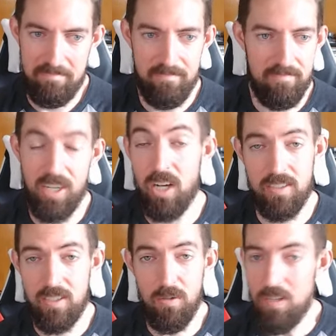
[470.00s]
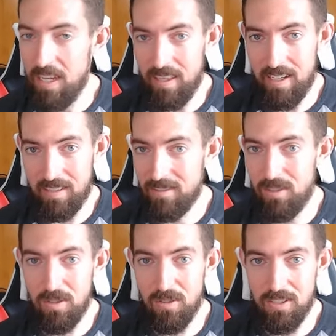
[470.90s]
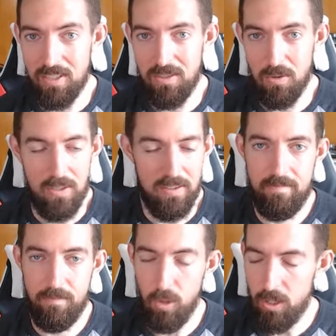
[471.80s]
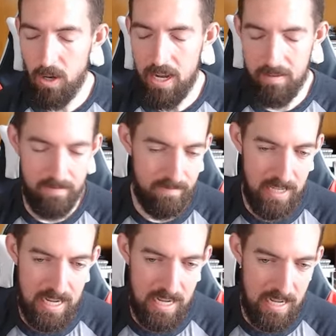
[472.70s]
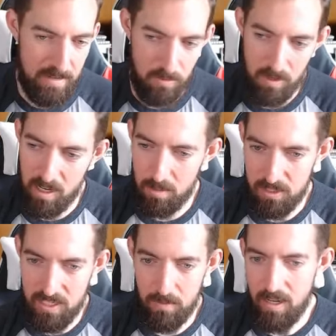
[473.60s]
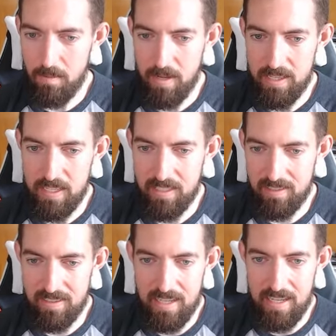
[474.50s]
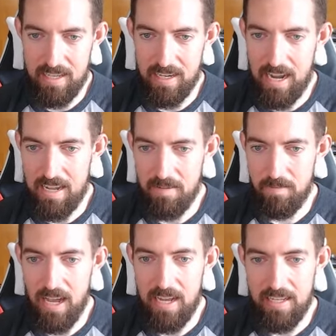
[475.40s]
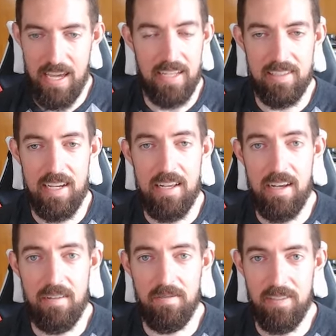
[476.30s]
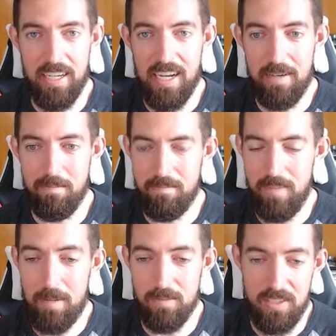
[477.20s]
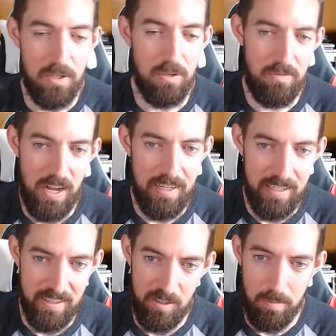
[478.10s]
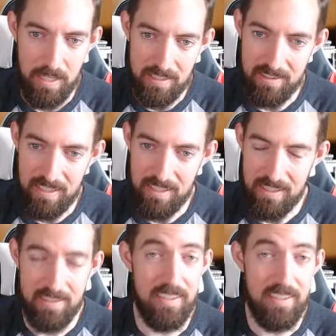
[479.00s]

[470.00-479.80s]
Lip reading: costs you nothing to use this tool. Pretty great. 100% recommend this, and I can't say enough. Like, I am still finding little bits in this city